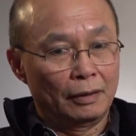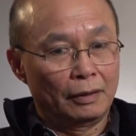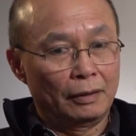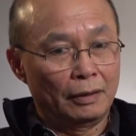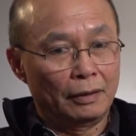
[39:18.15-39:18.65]

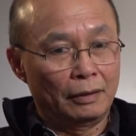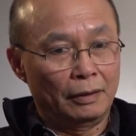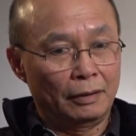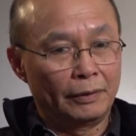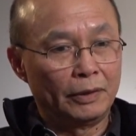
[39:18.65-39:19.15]
And
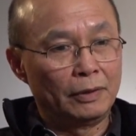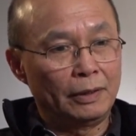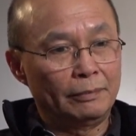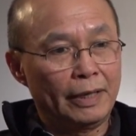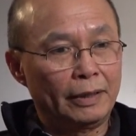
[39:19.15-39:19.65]
when you
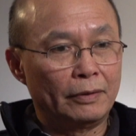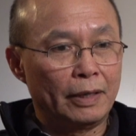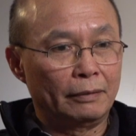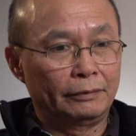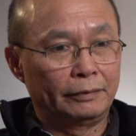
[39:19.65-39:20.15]
live there, you
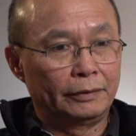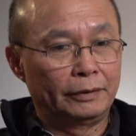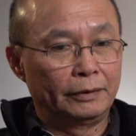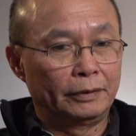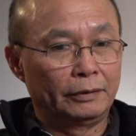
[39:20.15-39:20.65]
have
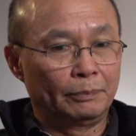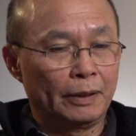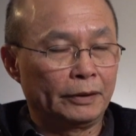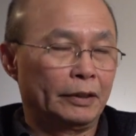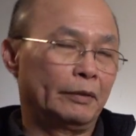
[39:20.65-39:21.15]
to
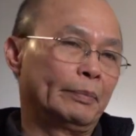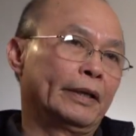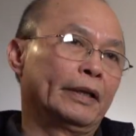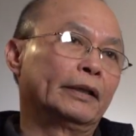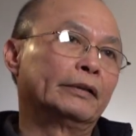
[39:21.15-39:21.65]

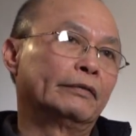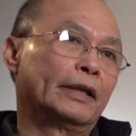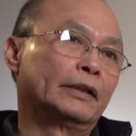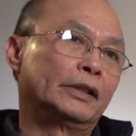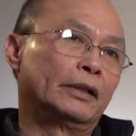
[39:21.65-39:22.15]
participate in
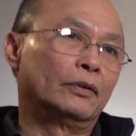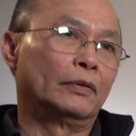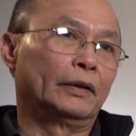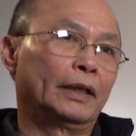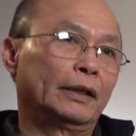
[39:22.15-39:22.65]
volunteer
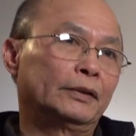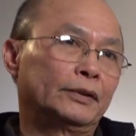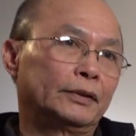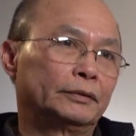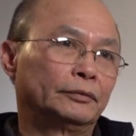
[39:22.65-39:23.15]
doing things.